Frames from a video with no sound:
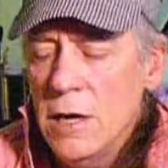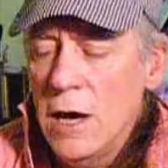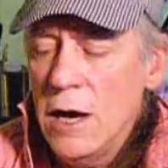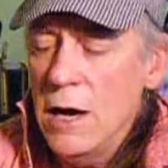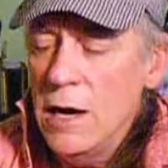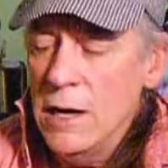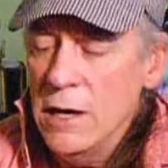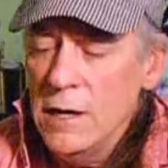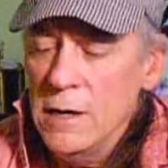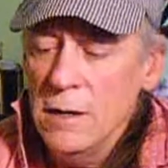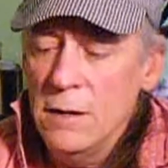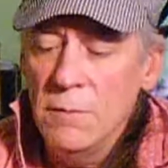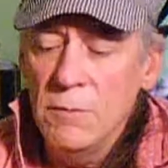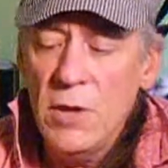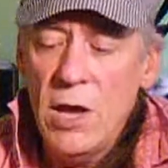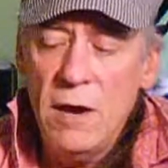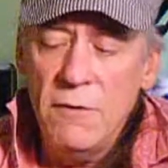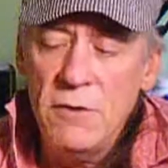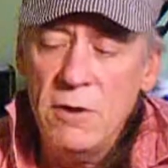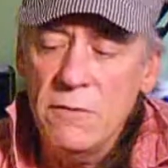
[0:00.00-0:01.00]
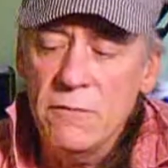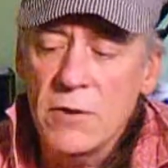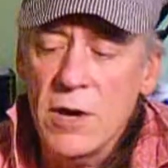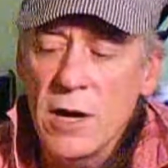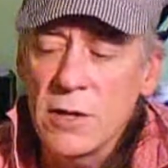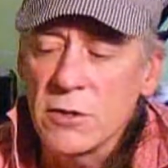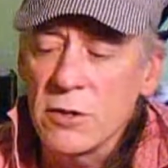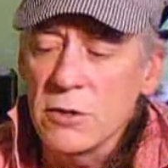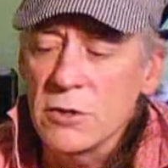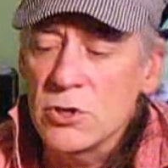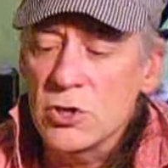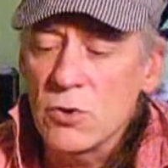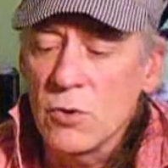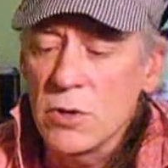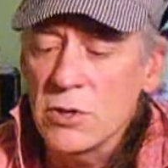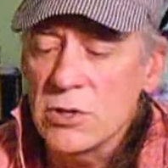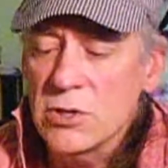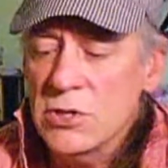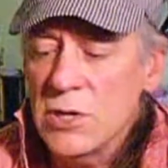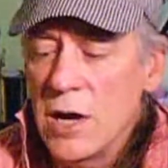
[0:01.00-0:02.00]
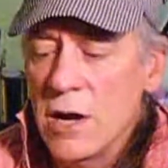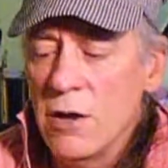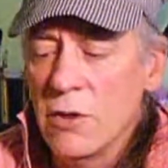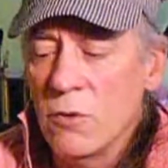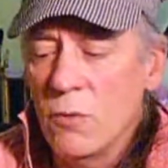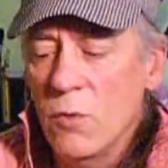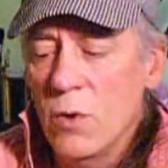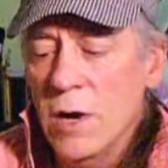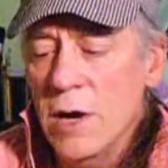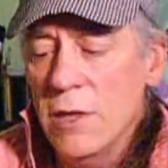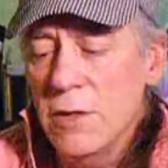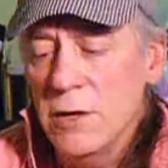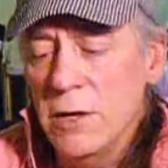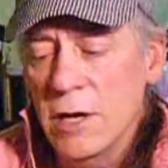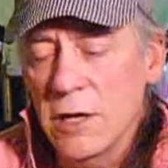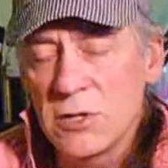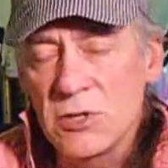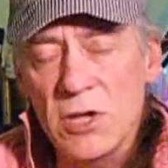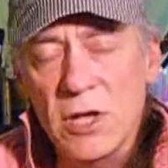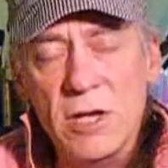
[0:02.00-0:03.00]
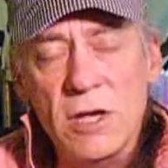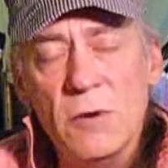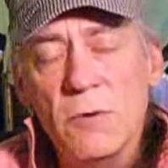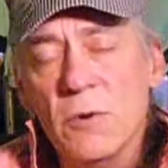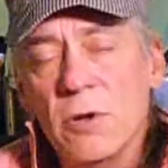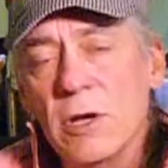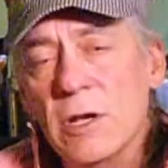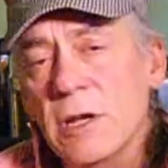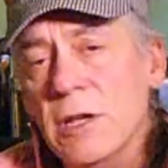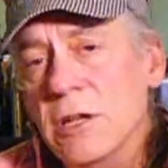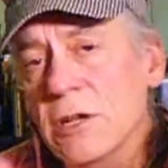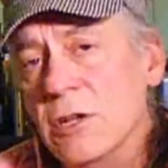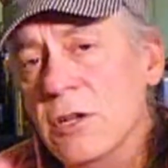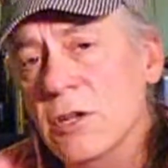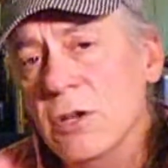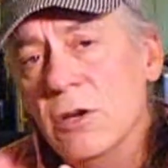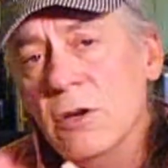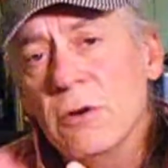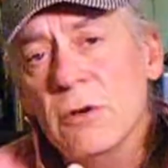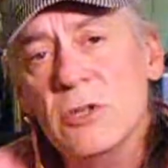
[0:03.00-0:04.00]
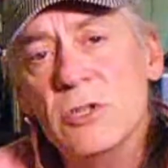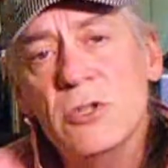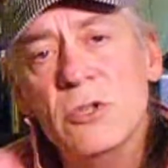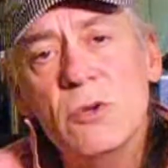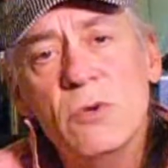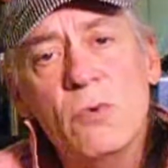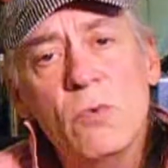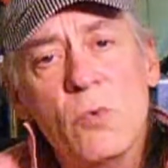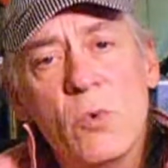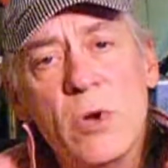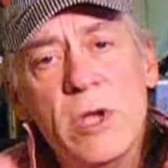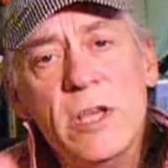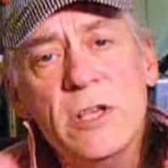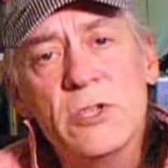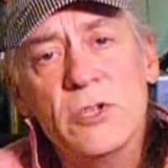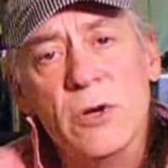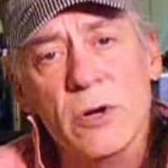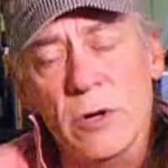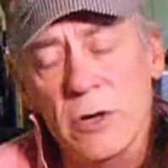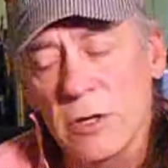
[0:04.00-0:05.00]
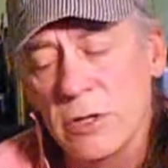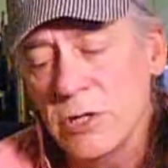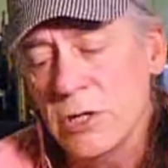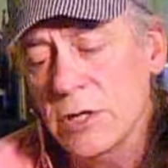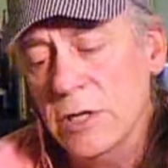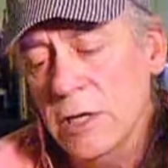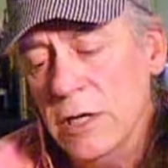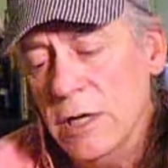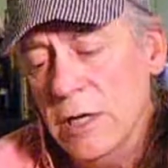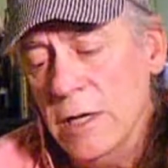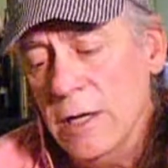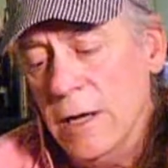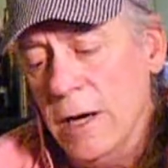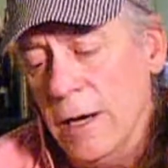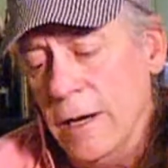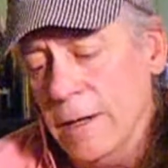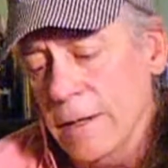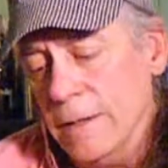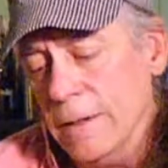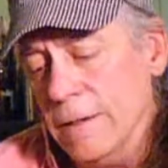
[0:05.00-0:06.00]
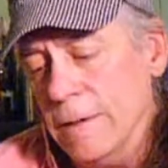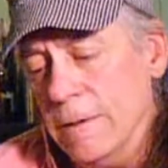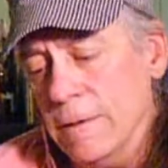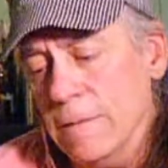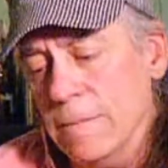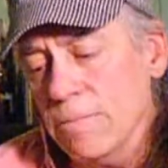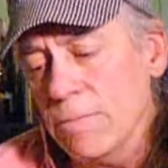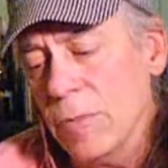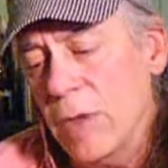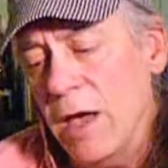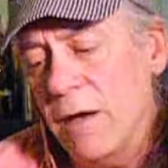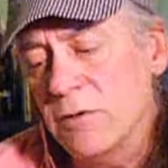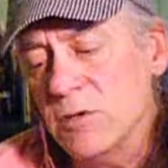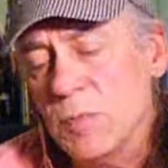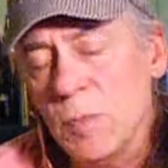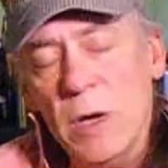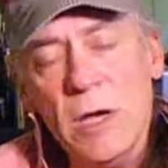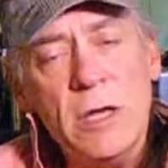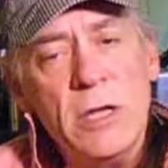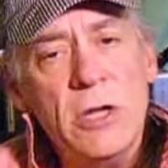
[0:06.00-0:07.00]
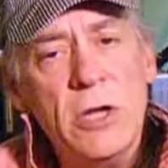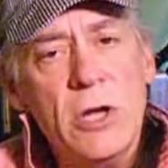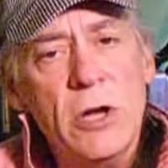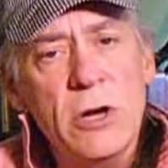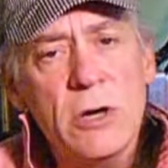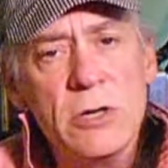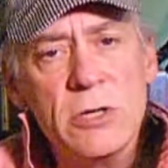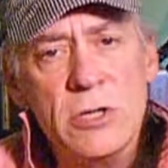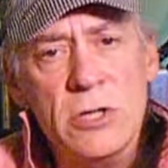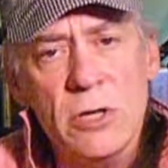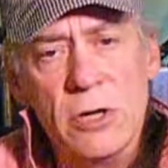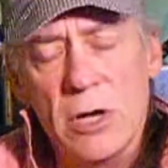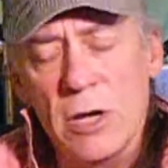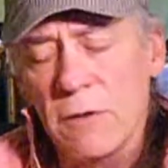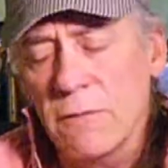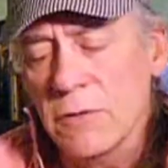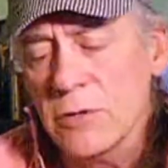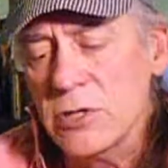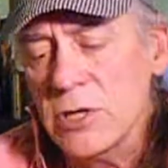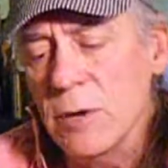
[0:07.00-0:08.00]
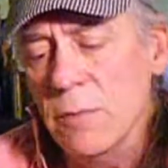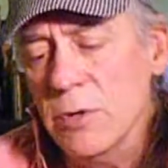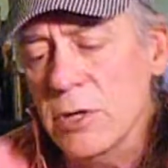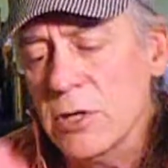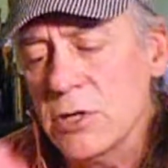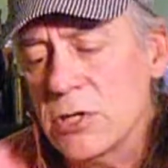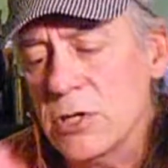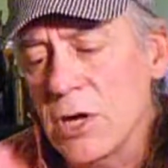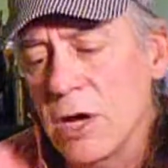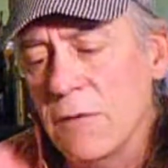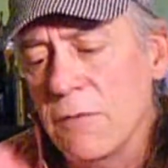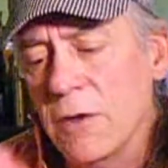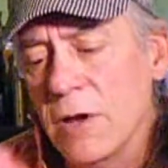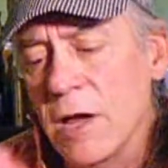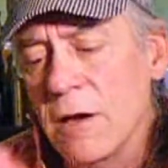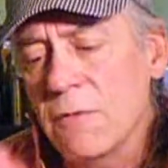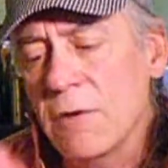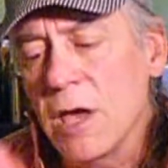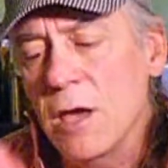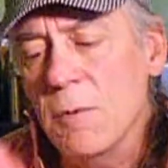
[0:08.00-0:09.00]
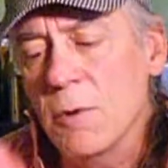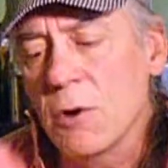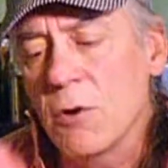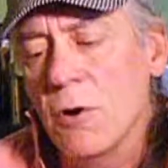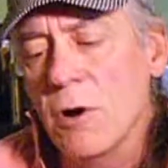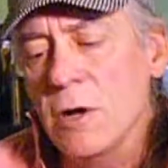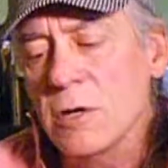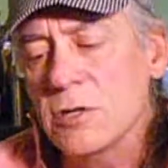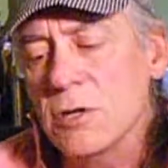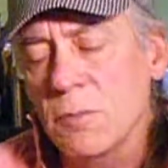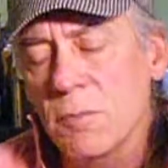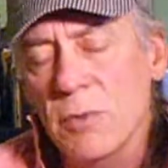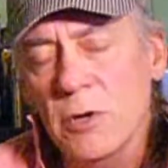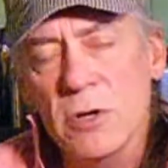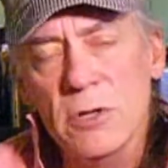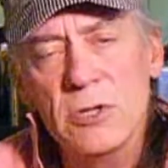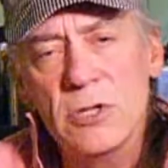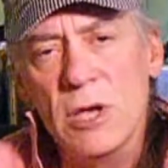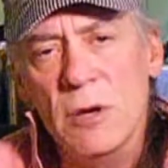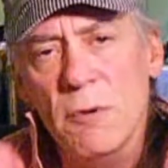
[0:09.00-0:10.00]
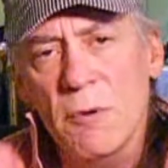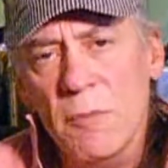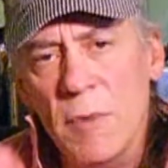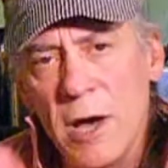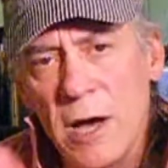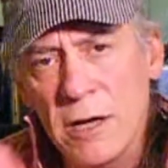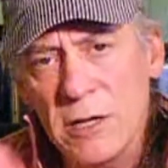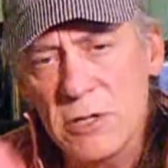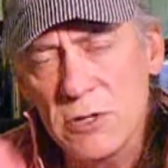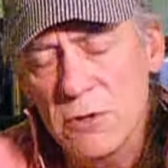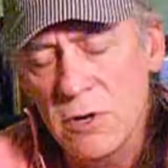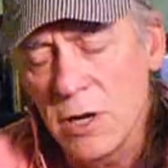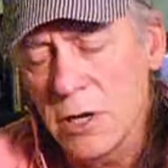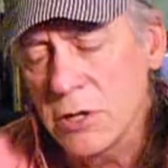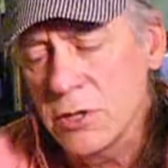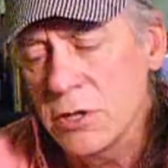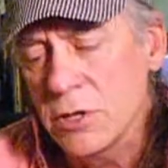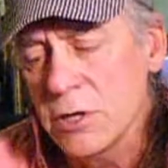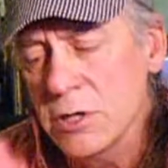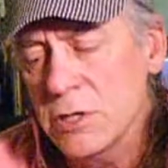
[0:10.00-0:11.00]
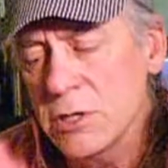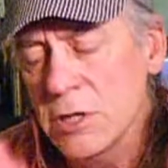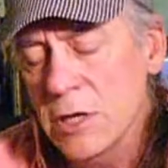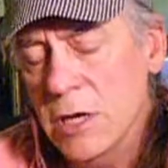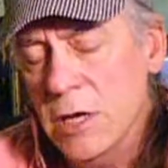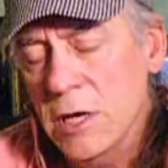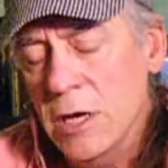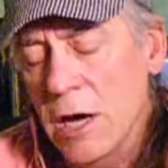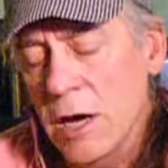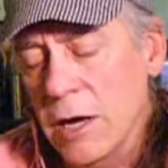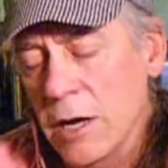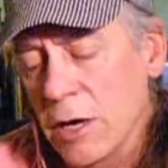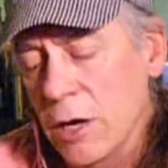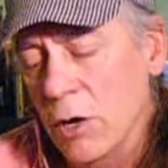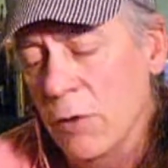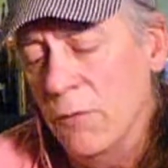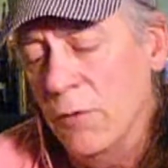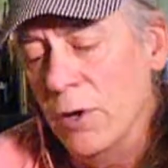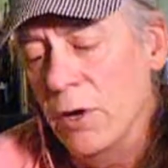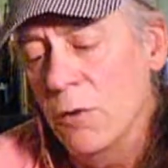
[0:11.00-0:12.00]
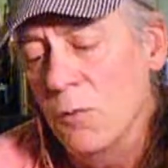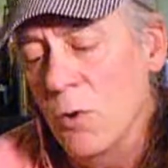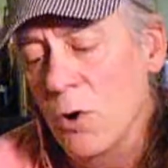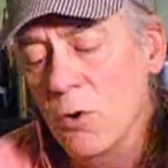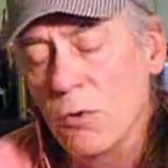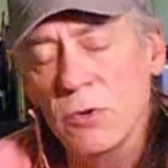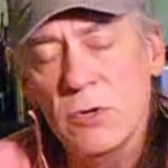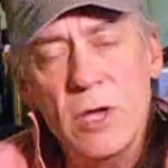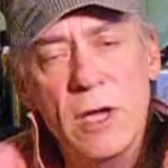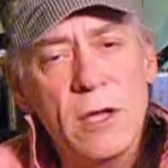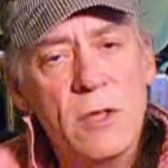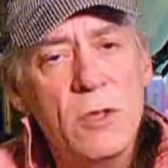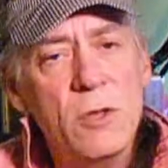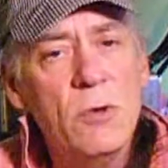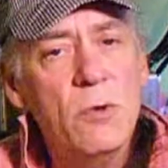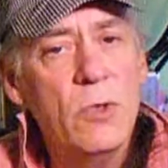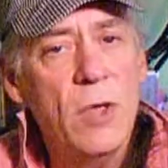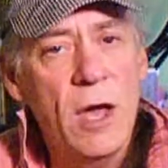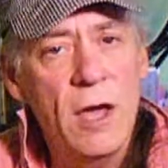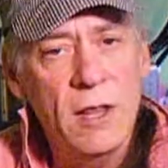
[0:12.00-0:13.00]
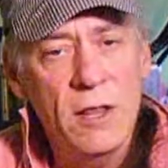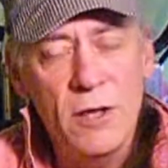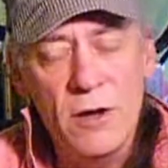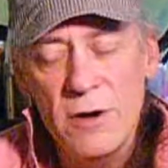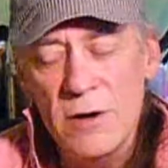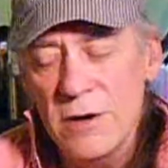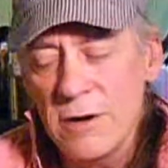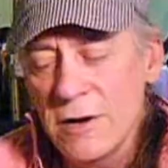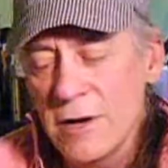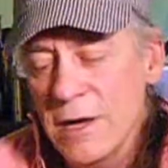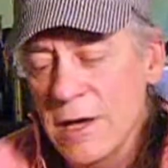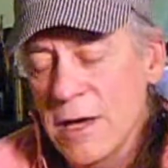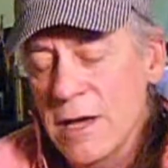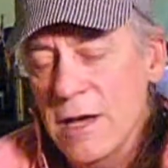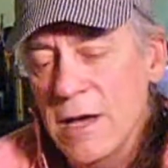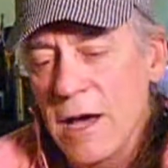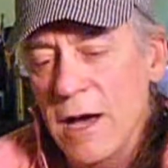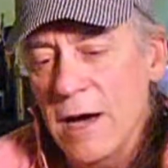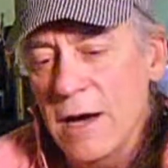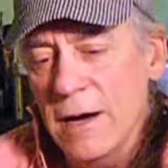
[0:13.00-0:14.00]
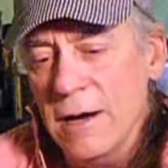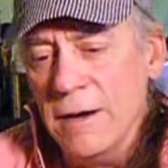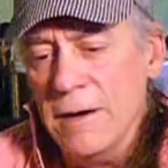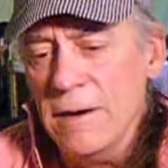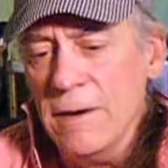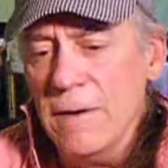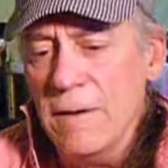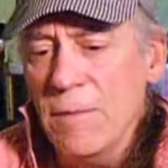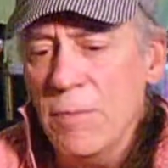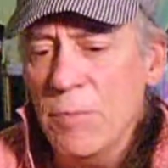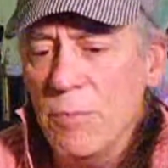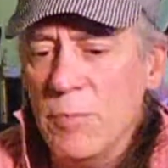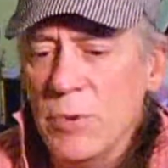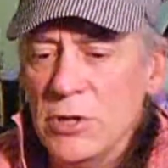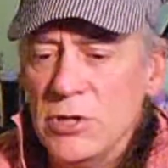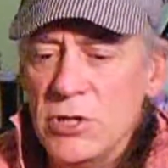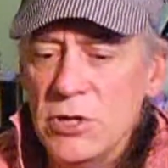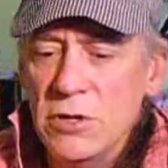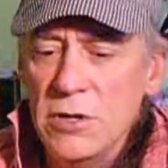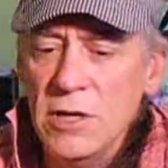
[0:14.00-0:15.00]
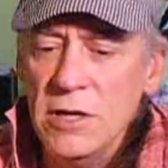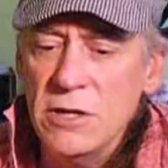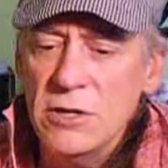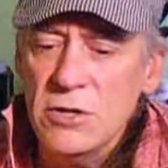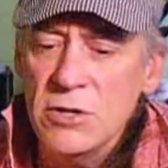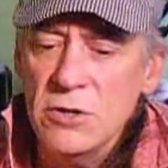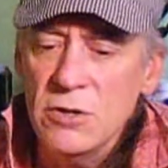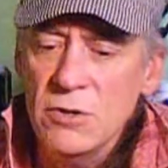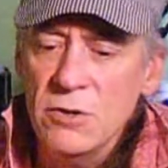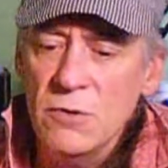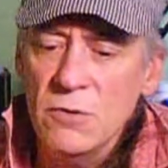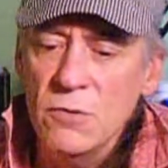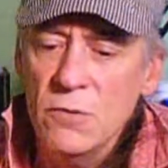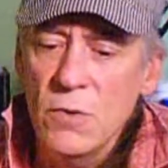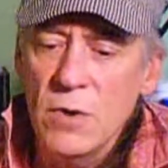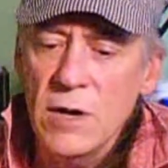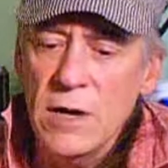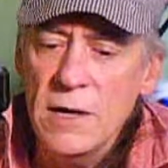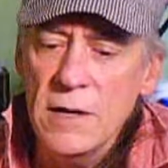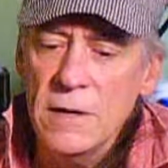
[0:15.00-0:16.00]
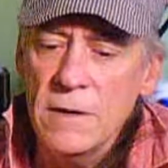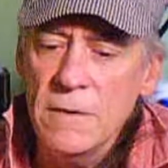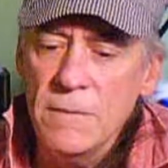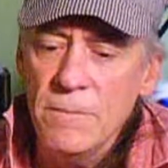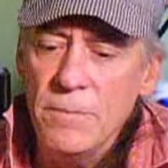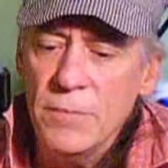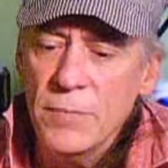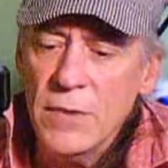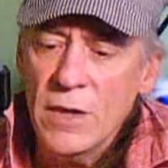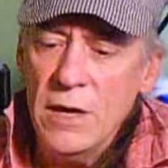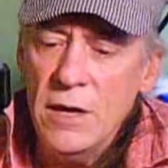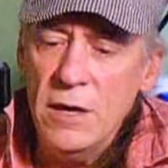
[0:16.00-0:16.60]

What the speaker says: After you've got those choices out of the way, the next thing you really need to do is do research. I've spent years looking for some of the stuff that I've came across to build some of my structures. Hopefully it won't take you that long. But you need to,